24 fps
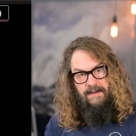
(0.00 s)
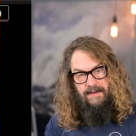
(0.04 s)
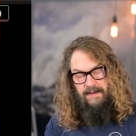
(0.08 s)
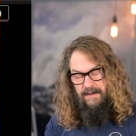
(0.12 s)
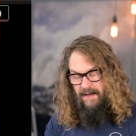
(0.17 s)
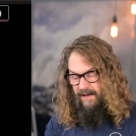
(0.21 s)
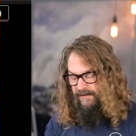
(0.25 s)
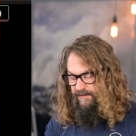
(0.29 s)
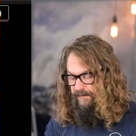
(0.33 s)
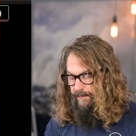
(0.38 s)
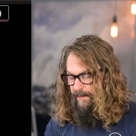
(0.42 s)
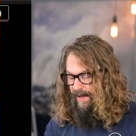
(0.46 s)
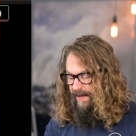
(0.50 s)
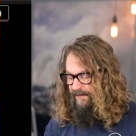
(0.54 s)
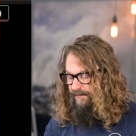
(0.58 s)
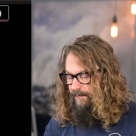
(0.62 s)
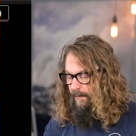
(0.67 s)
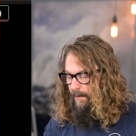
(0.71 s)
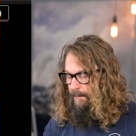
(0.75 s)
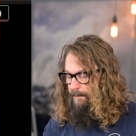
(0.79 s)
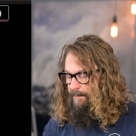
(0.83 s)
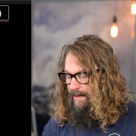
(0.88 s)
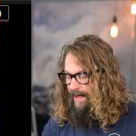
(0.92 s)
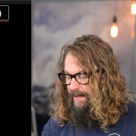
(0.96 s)

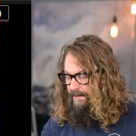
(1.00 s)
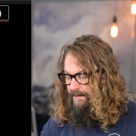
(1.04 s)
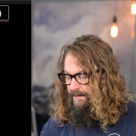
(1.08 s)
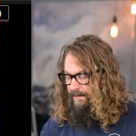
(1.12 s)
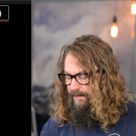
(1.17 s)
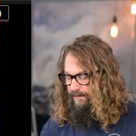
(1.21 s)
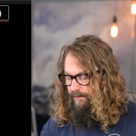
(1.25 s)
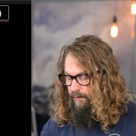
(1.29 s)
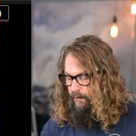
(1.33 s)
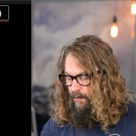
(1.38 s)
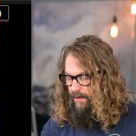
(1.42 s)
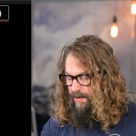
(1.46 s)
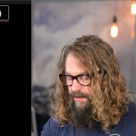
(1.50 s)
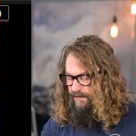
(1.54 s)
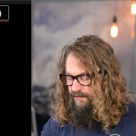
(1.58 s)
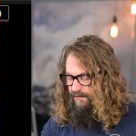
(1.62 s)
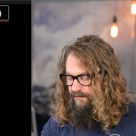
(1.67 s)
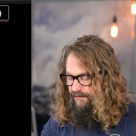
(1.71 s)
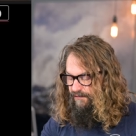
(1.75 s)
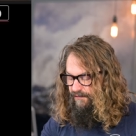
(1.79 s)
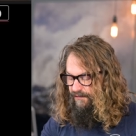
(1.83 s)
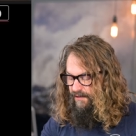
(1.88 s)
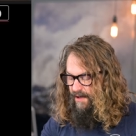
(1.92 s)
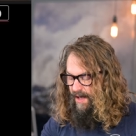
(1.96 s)
customizable button, this one
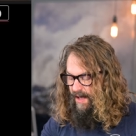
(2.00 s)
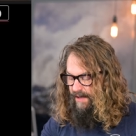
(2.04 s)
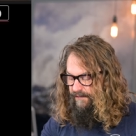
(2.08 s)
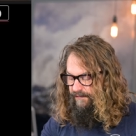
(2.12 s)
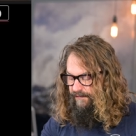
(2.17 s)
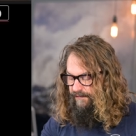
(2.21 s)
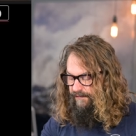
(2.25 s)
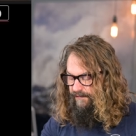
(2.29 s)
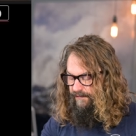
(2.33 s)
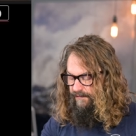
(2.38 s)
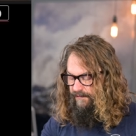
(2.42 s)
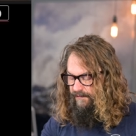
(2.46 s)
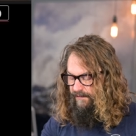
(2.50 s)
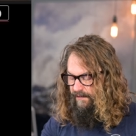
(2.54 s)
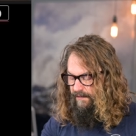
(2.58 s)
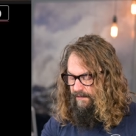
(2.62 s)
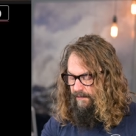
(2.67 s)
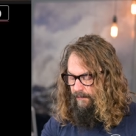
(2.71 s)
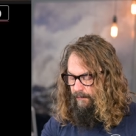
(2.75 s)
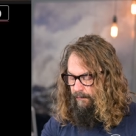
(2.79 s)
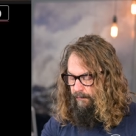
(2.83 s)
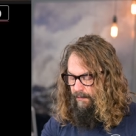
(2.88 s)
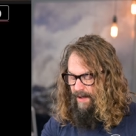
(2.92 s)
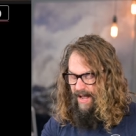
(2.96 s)
just to
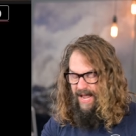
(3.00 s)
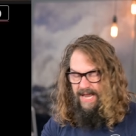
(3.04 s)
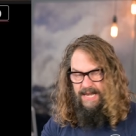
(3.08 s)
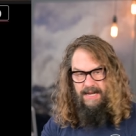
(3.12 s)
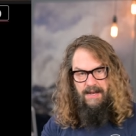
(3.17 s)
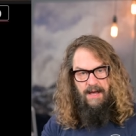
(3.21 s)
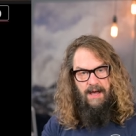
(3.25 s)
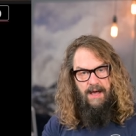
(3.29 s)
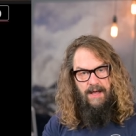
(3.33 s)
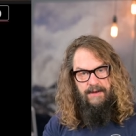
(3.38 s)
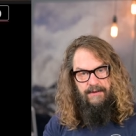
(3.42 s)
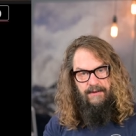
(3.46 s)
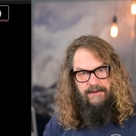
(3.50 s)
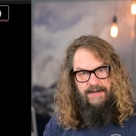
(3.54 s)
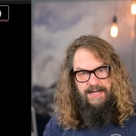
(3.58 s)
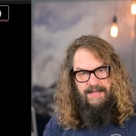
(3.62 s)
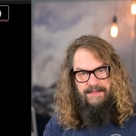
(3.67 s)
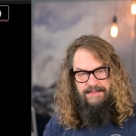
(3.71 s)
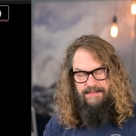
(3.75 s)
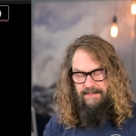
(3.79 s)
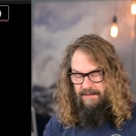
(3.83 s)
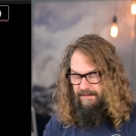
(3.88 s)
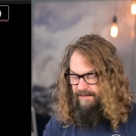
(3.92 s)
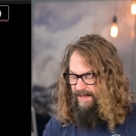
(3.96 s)
the right
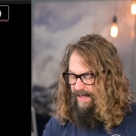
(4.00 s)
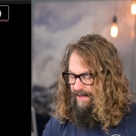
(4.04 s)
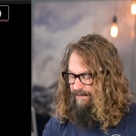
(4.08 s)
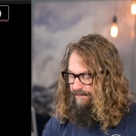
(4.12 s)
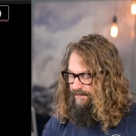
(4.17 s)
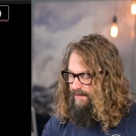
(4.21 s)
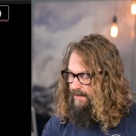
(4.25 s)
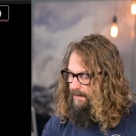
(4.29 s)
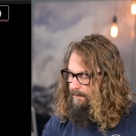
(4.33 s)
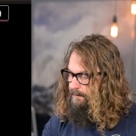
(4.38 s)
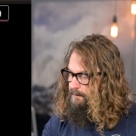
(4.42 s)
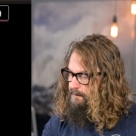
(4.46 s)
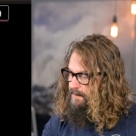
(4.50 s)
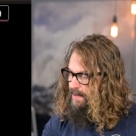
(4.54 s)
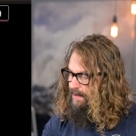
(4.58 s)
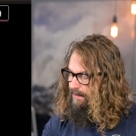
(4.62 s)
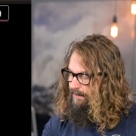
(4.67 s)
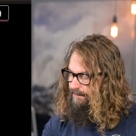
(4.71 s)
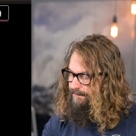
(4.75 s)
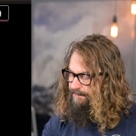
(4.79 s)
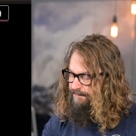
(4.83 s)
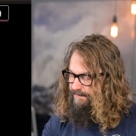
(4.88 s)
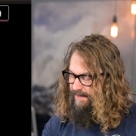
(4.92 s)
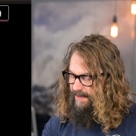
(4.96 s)
underneath the lens that your
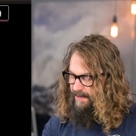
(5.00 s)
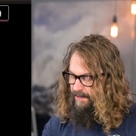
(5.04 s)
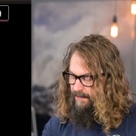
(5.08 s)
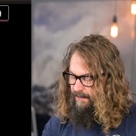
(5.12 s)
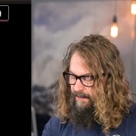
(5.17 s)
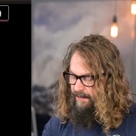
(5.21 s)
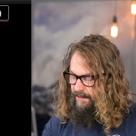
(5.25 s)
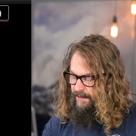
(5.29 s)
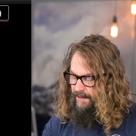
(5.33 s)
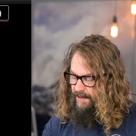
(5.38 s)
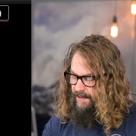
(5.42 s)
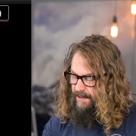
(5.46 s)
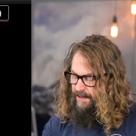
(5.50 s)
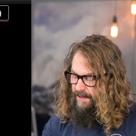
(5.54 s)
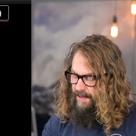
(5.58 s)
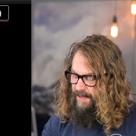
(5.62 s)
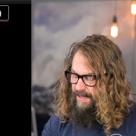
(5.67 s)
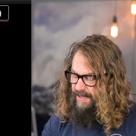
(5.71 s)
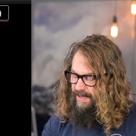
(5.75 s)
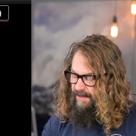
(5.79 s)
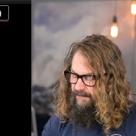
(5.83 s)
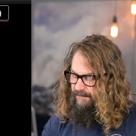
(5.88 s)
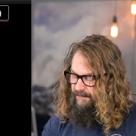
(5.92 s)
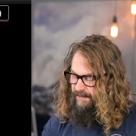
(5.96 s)
middle finger
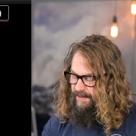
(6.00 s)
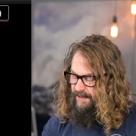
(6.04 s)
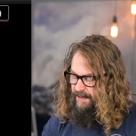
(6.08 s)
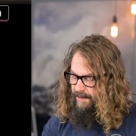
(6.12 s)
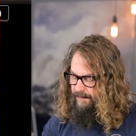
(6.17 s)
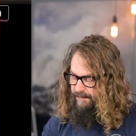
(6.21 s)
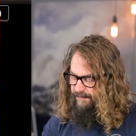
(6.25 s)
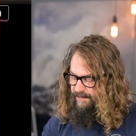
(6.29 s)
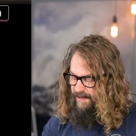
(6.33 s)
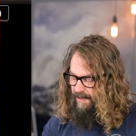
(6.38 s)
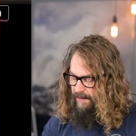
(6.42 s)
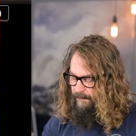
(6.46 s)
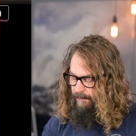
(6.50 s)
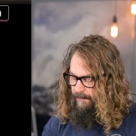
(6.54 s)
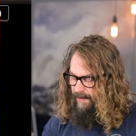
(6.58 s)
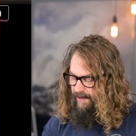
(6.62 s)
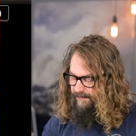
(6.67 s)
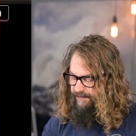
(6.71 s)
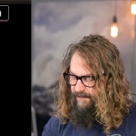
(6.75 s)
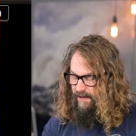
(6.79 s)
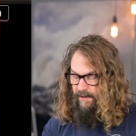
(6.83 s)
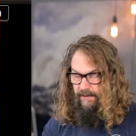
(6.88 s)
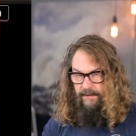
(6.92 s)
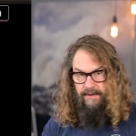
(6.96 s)
easily comes down and
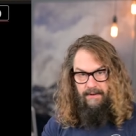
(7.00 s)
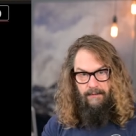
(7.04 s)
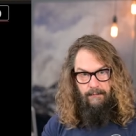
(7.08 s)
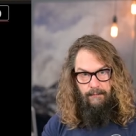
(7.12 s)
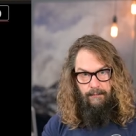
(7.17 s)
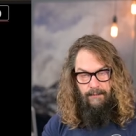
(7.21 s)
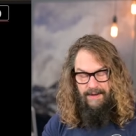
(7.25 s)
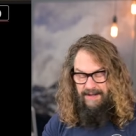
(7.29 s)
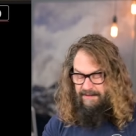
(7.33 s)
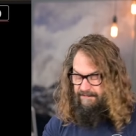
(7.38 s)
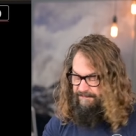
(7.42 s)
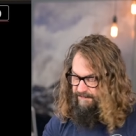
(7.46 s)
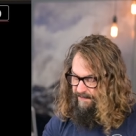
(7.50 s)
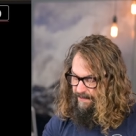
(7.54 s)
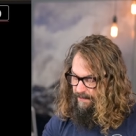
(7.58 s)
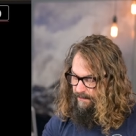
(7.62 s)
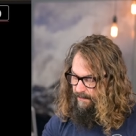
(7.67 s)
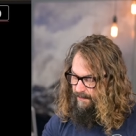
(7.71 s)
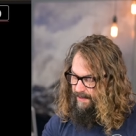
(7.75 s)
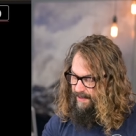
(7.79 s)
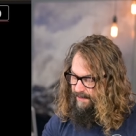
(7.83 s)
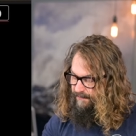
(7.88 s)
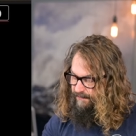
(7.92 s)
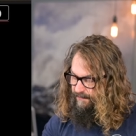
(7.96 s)
rests on, or your ring
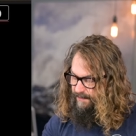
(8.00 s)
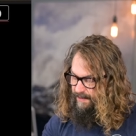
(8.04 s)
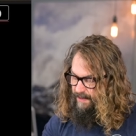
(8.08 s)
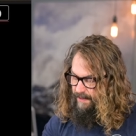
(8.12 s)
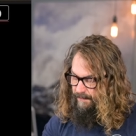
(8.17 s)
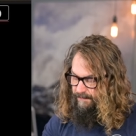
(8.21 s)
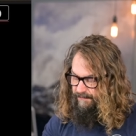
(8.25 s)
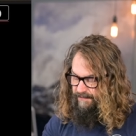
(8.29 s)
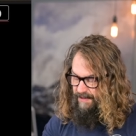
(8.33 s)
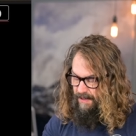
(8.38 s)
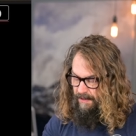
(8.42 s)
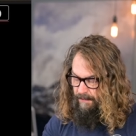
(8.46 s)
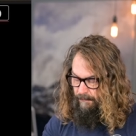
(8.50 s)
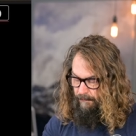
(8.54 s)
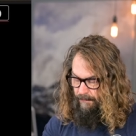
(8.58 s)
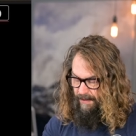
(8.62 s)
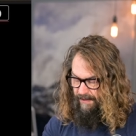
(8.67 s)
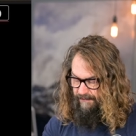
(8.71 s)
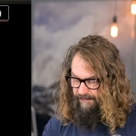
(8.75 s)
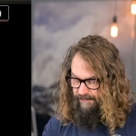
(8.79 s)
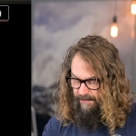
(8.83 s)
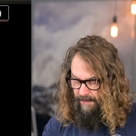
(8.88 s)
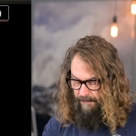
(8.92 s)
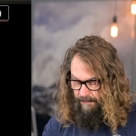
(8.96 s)
finger easily comes down and
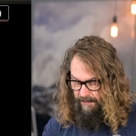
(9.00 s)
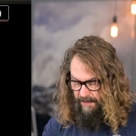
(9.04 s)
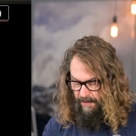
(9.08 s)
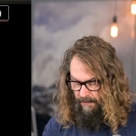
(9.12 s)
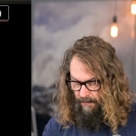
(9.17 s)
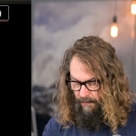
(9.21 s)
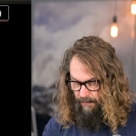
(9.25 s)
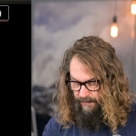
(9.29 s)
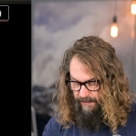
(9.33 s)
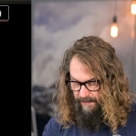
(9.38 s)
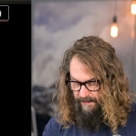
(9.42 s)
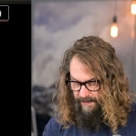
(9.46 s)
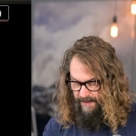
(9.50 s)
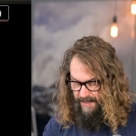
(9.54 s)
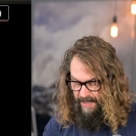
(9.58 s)
rests on when you're holding the